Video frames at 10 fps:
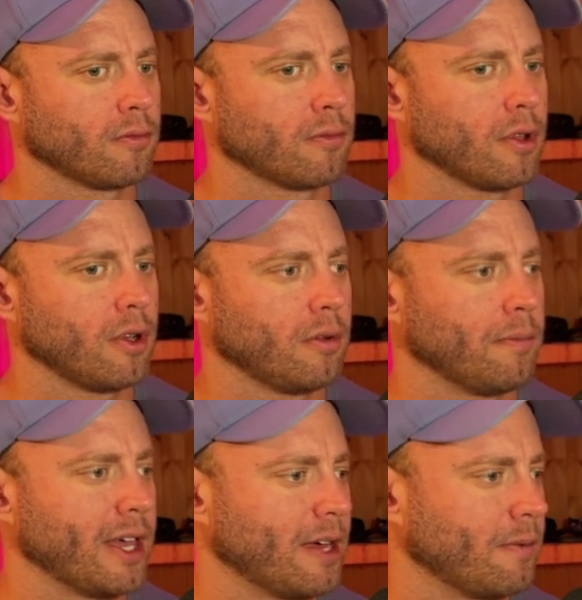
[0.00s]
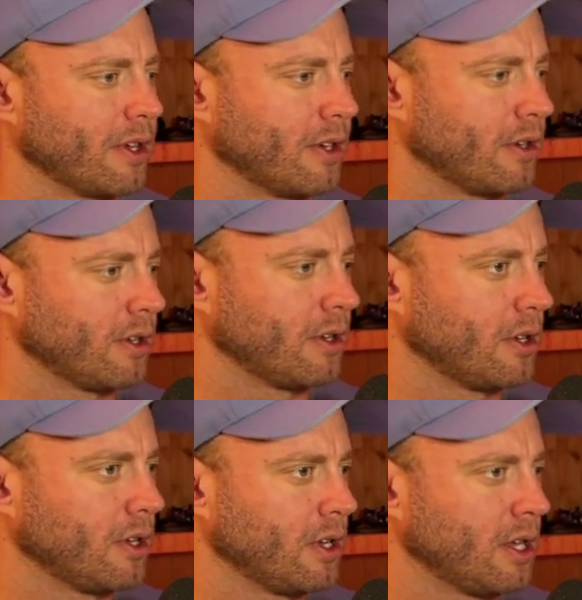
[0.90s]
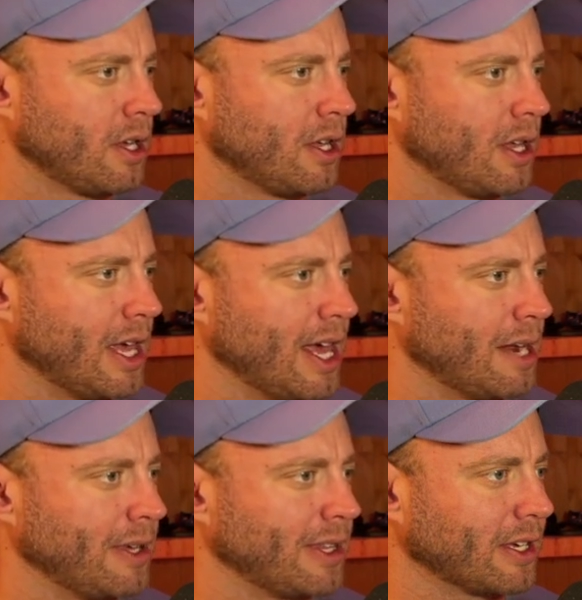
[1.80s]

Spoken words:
Oh man, we can animate the